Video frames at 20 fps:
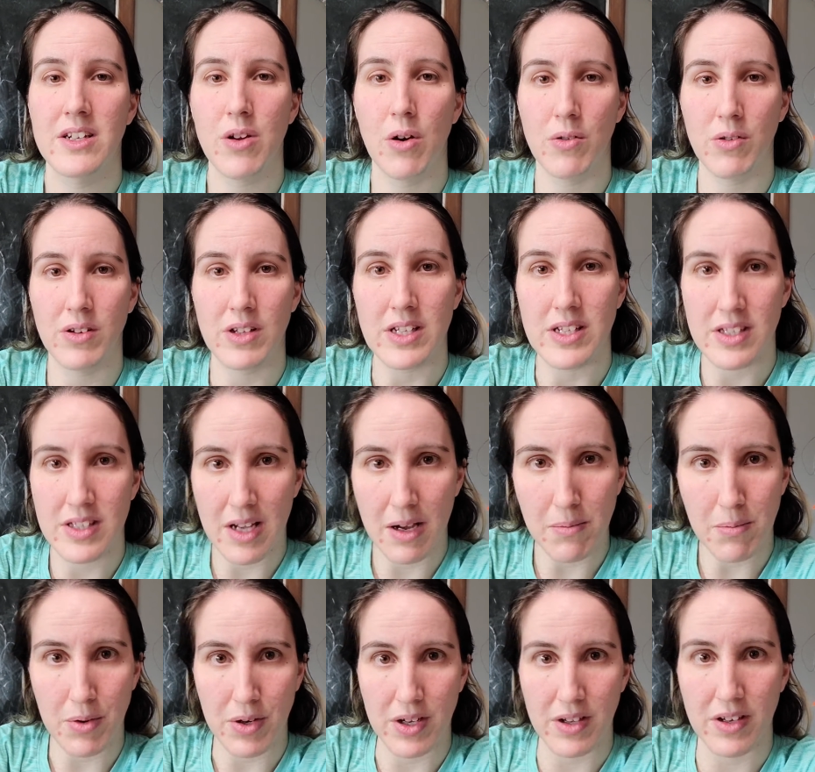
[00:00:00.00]
totally
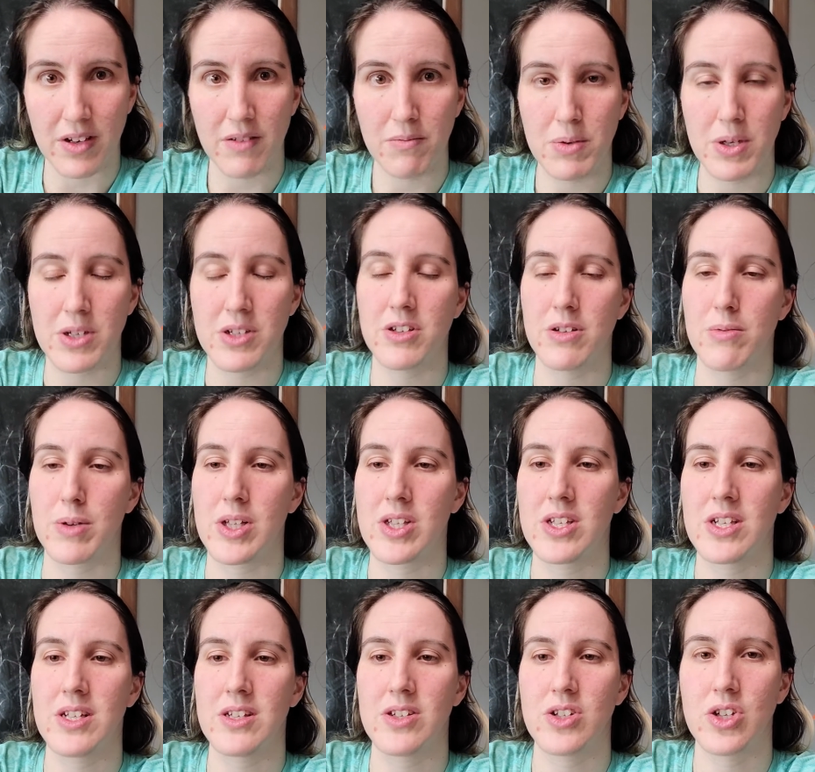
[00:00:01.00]
separate PeerTube
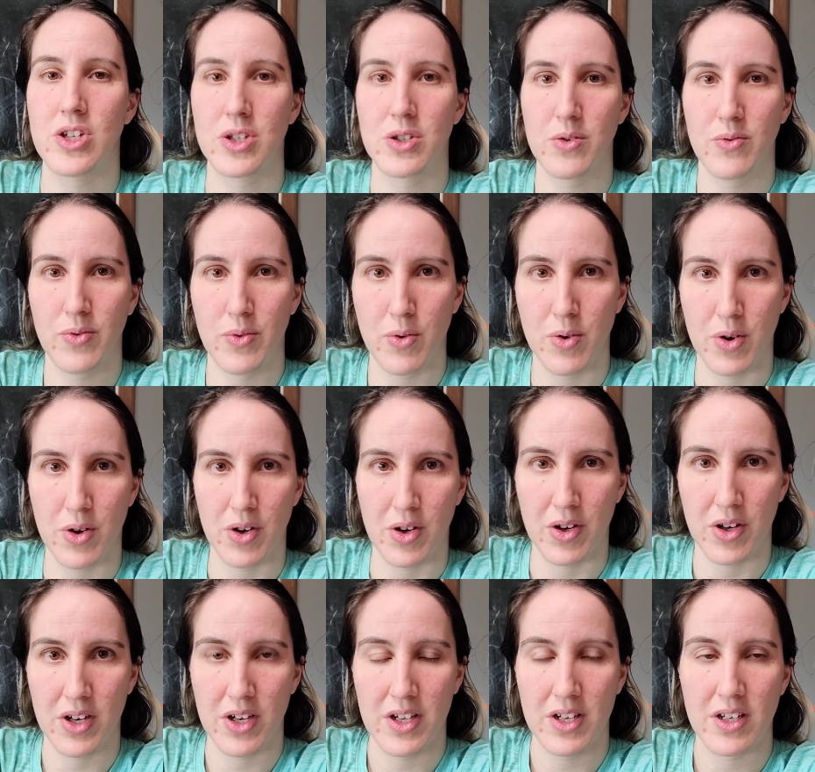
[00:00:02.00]
instance just
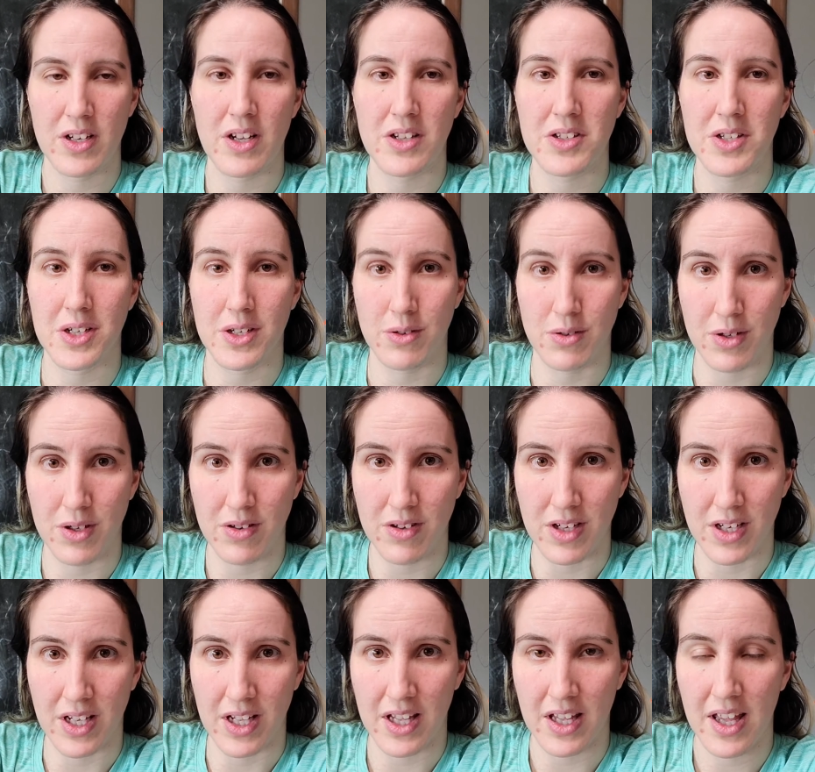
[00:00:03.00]
for non-sexual
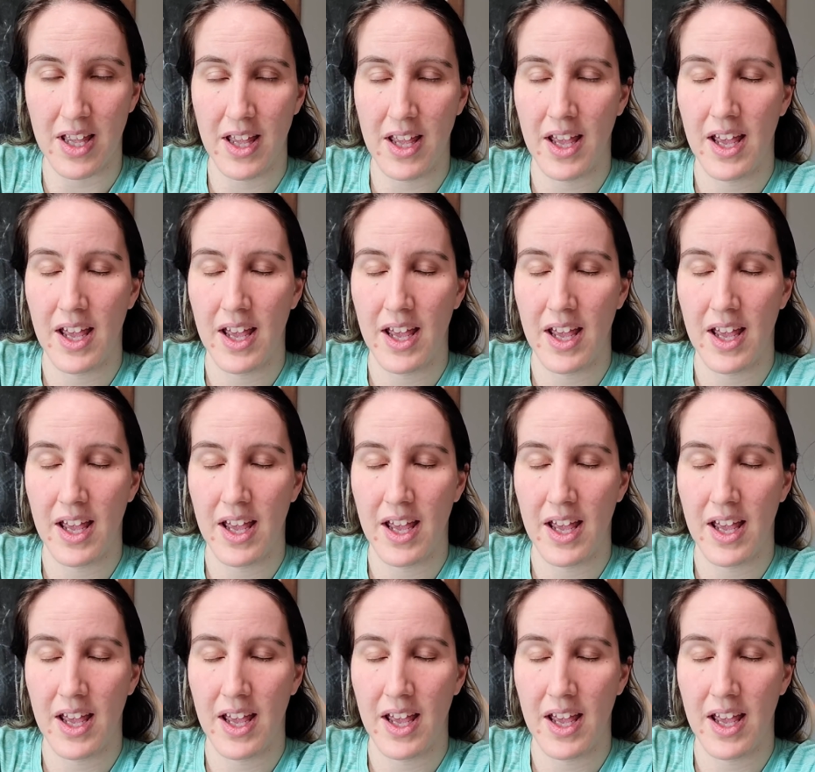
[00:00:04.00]
nudity.